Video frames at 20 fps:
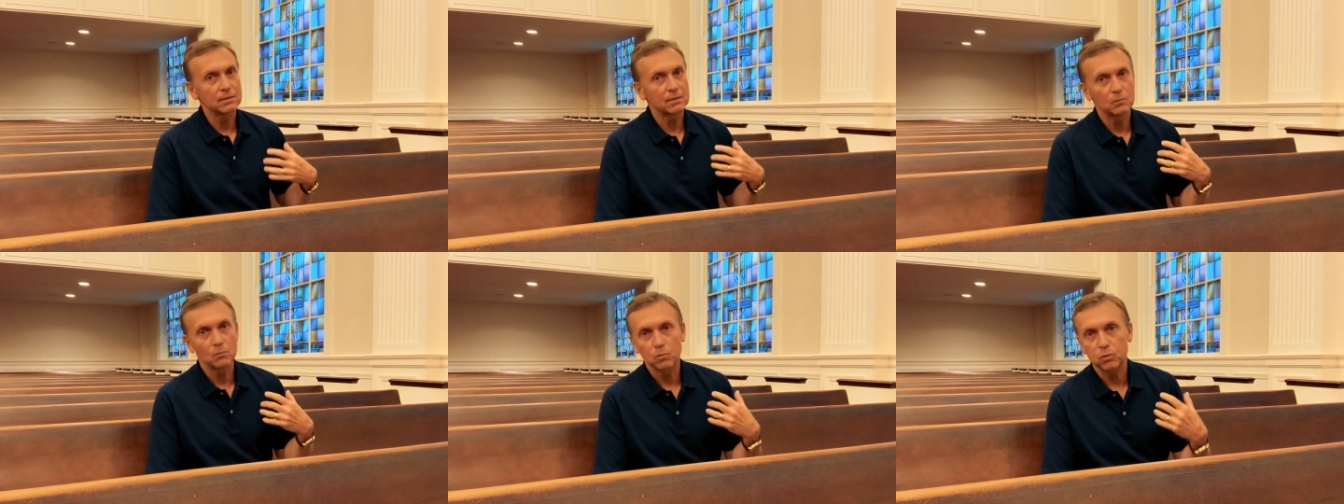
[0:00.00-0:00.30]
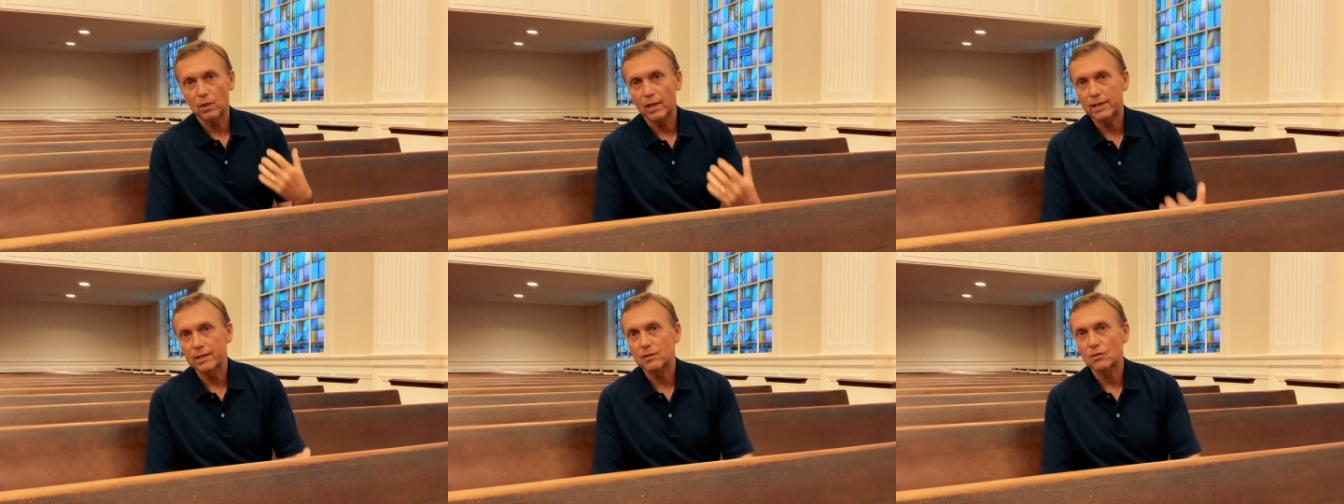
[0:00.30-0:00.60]
and
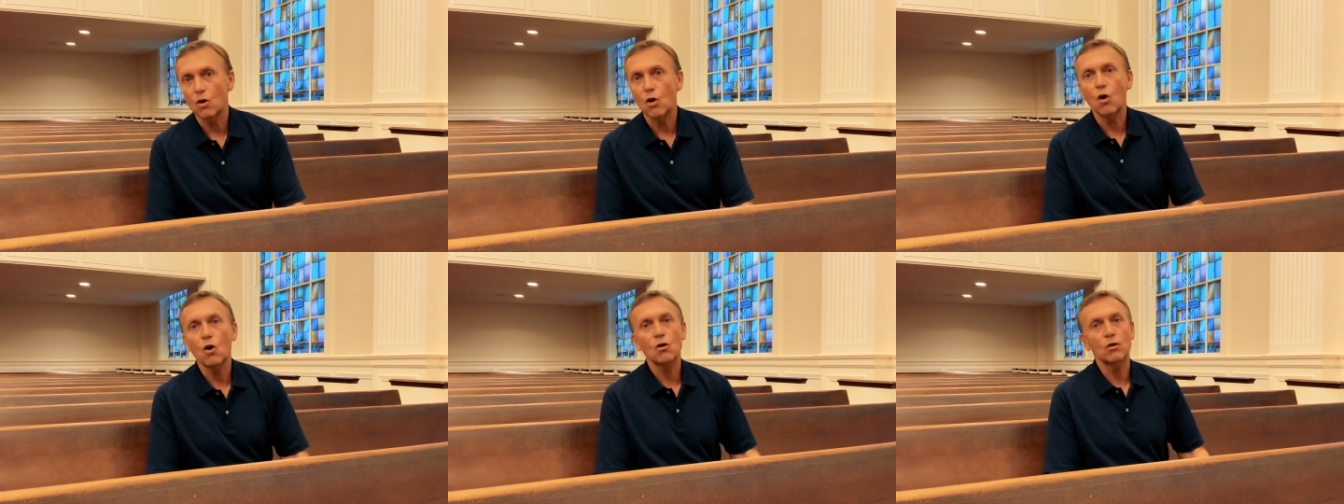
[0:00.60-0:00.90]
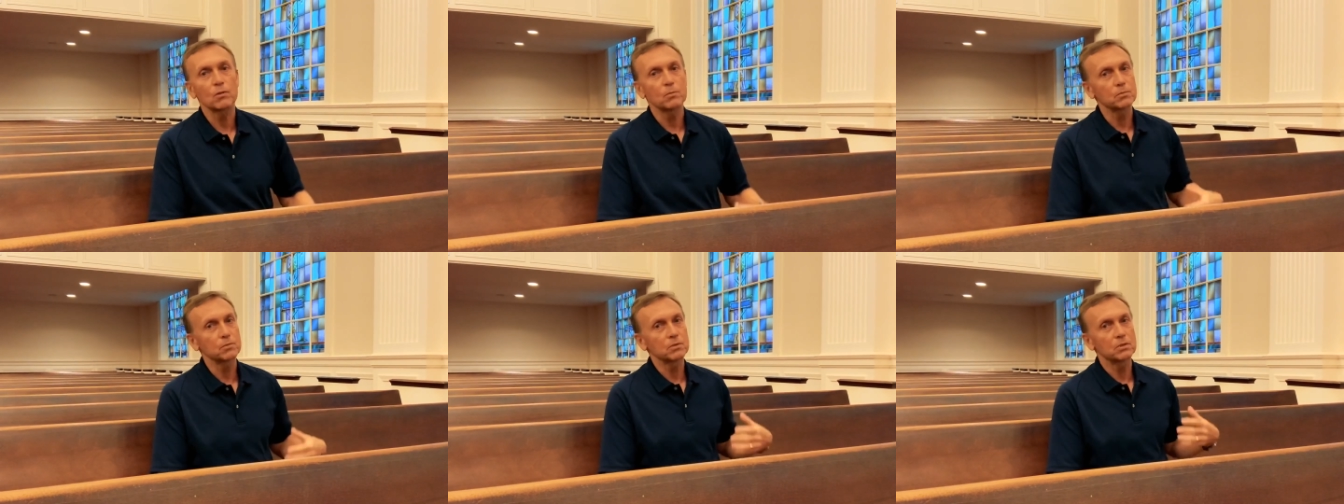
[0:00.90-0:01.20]
playing
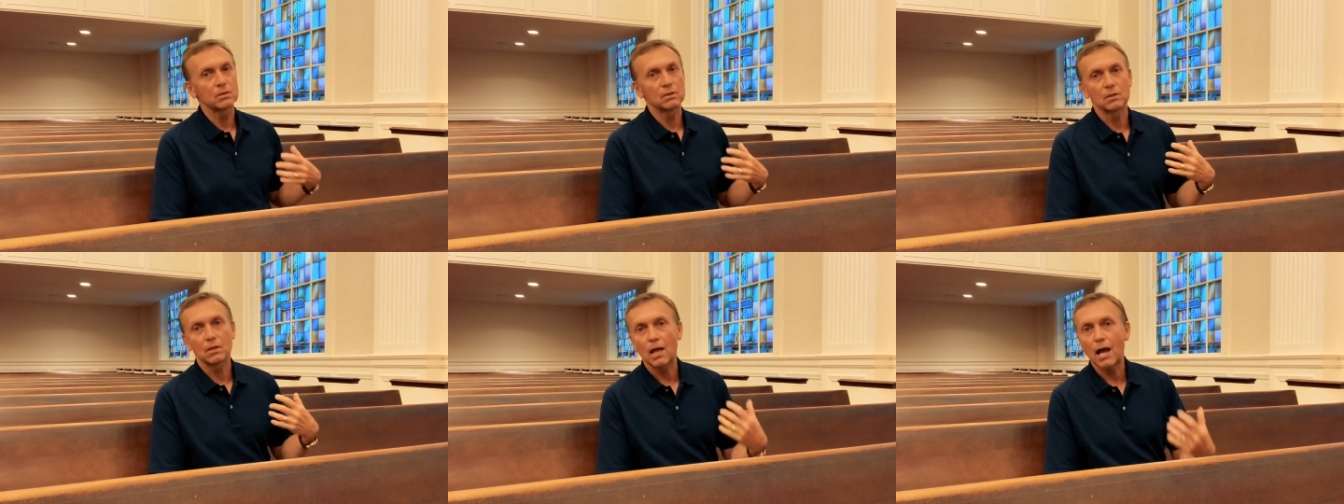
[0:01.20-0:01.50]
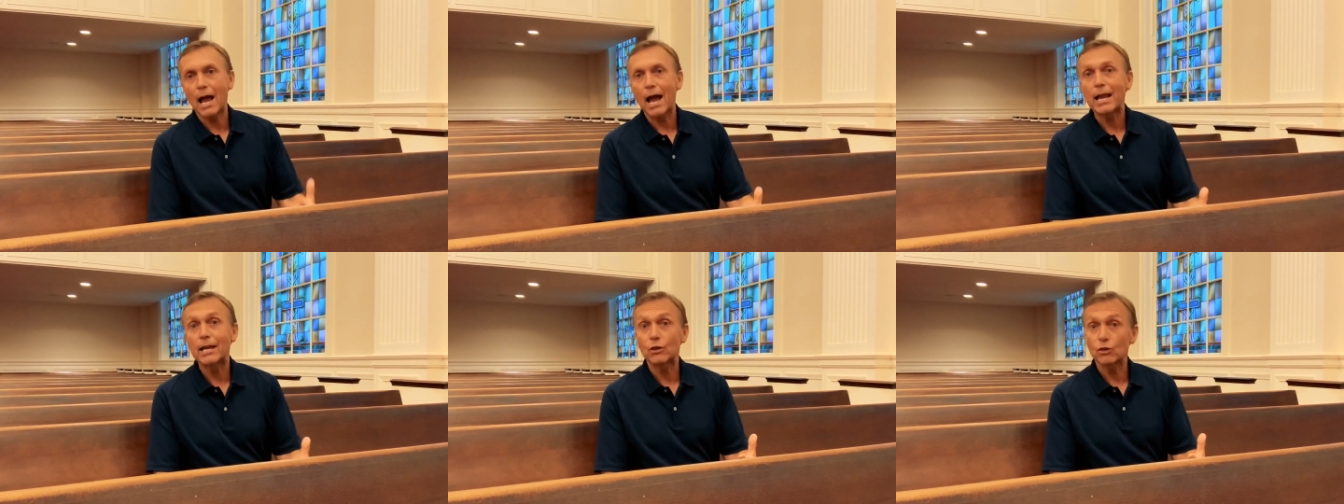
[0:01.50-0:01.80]
harps and
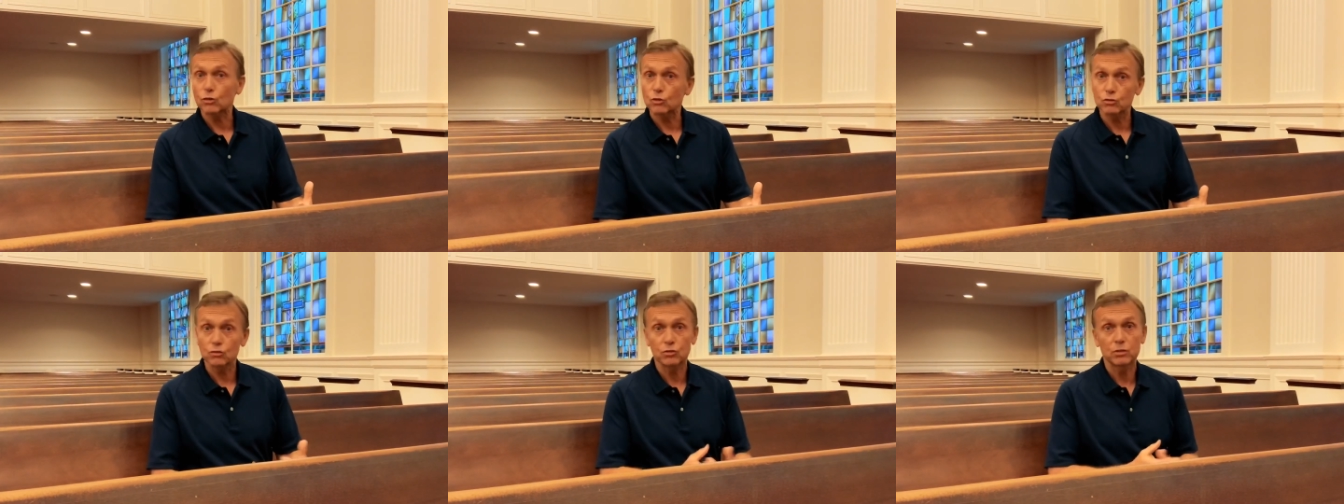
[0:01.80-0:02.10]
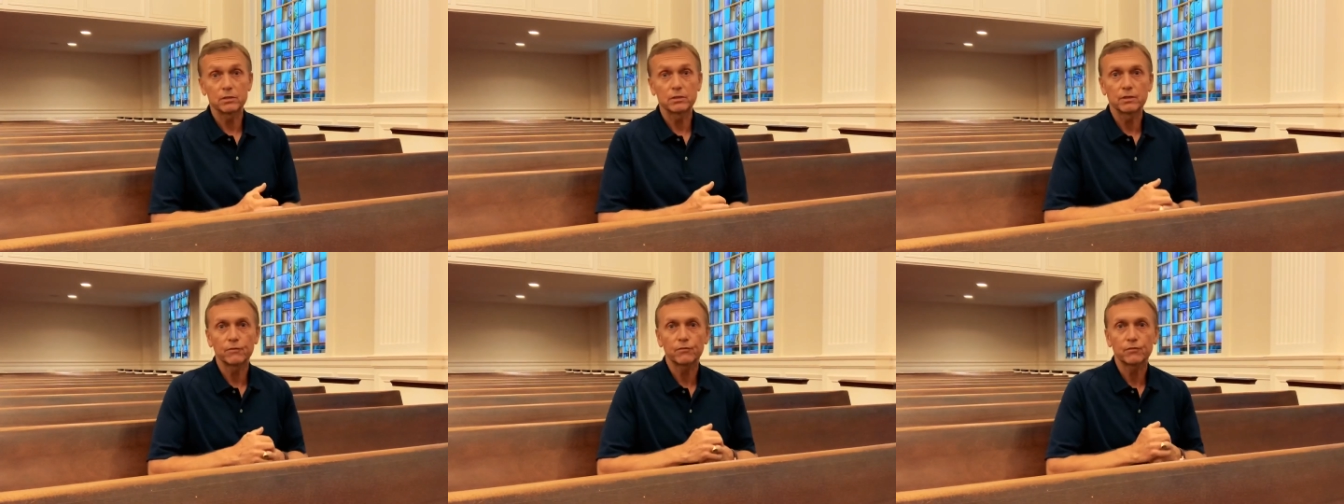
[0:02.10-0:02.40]
lyres
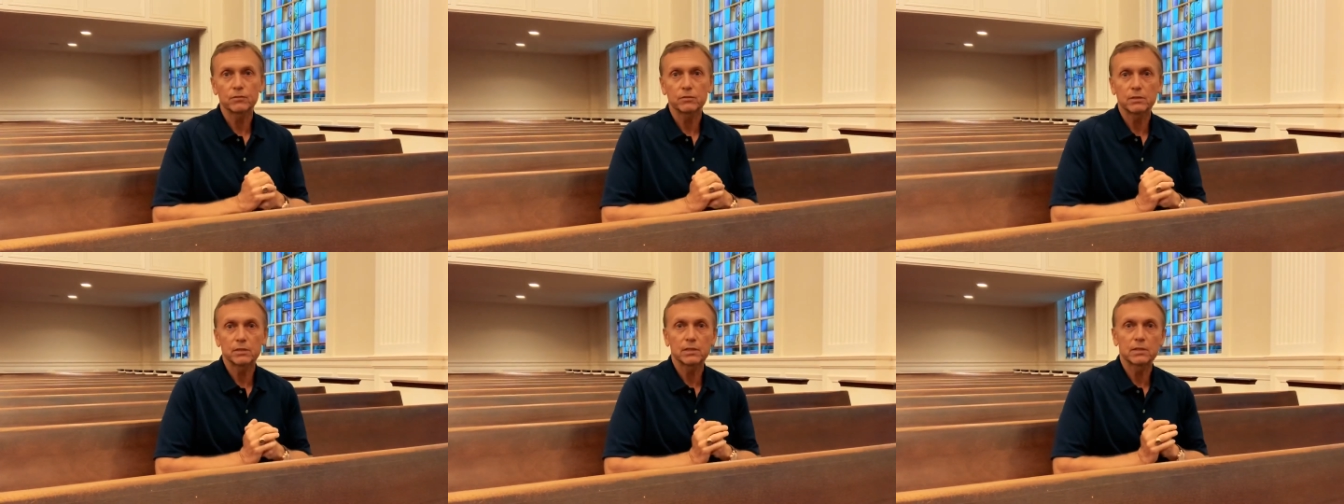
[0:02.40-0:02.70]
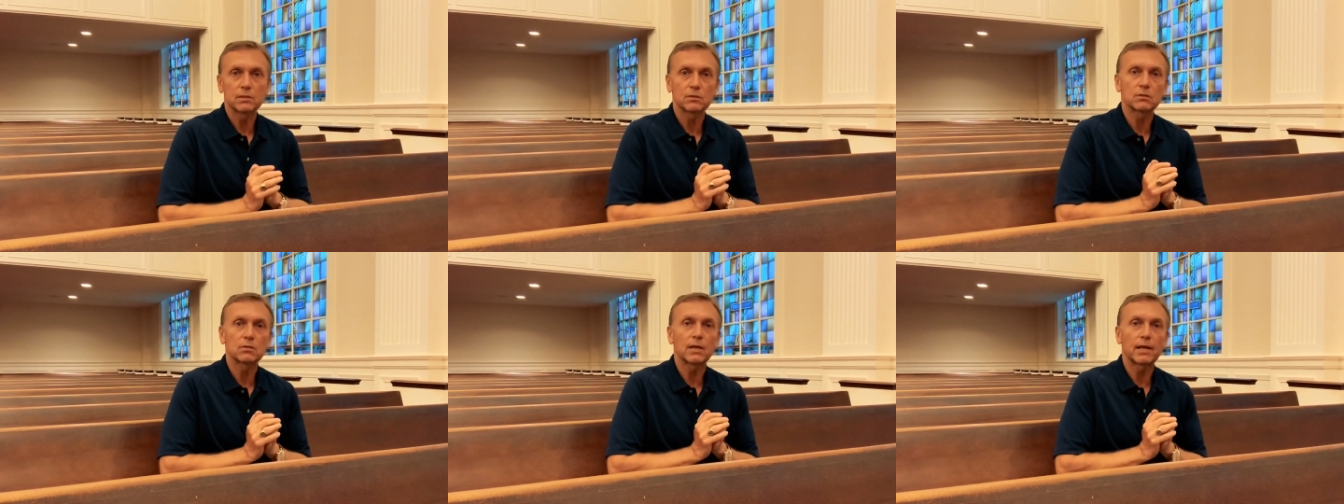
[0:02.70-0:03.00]
and different
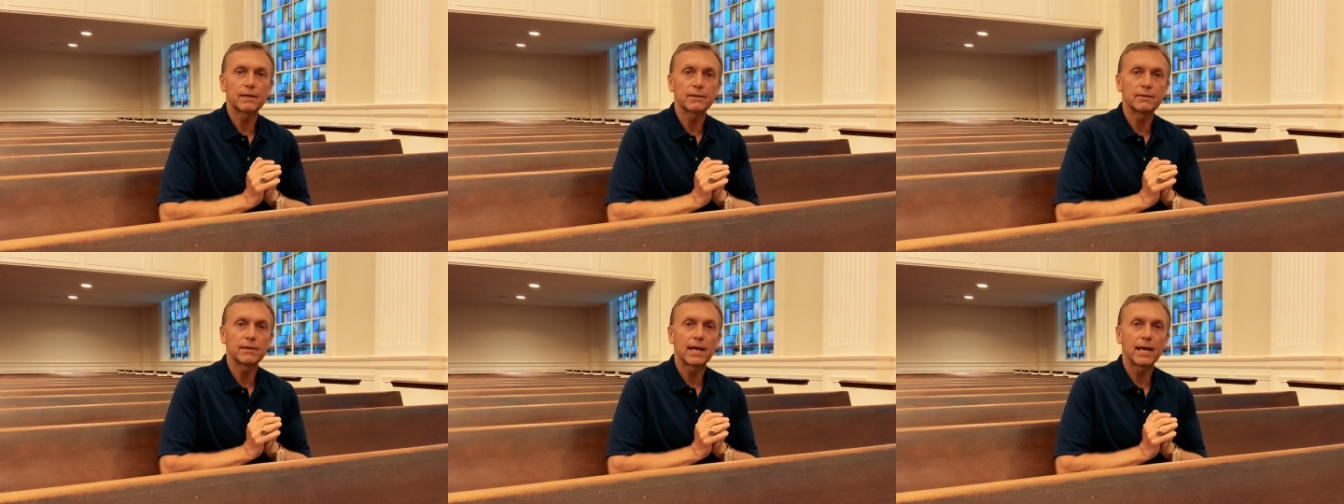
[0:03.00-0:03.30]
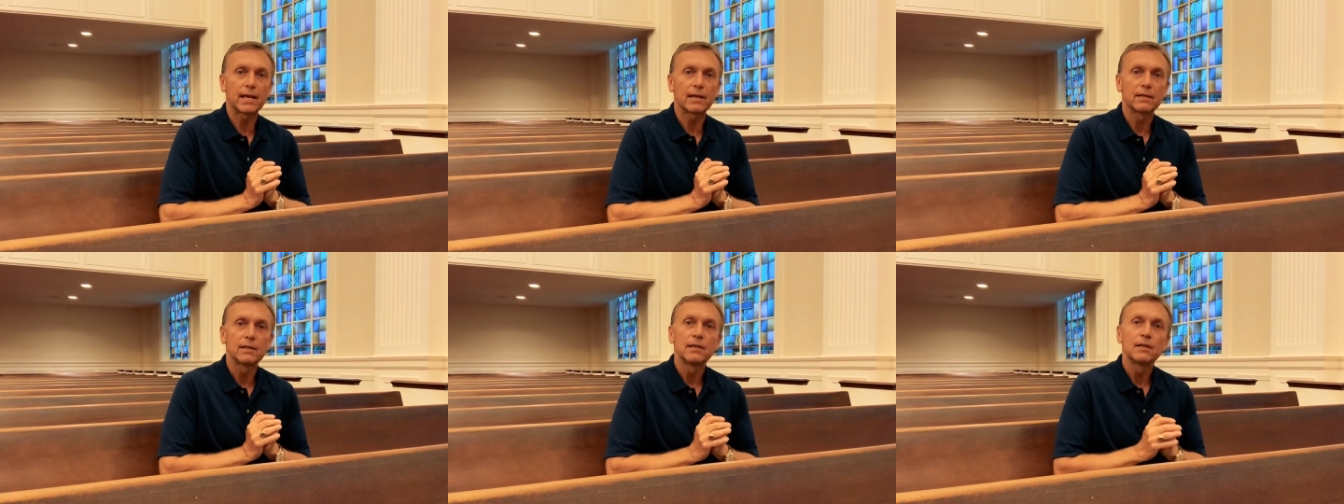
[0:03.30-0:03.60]
things like
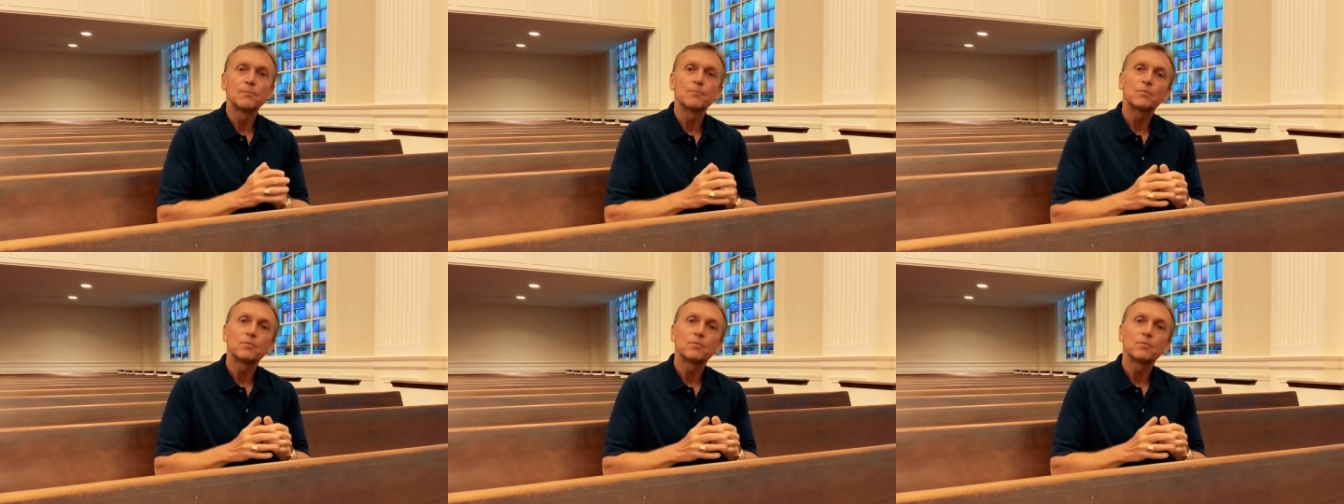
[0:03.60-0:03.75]
that.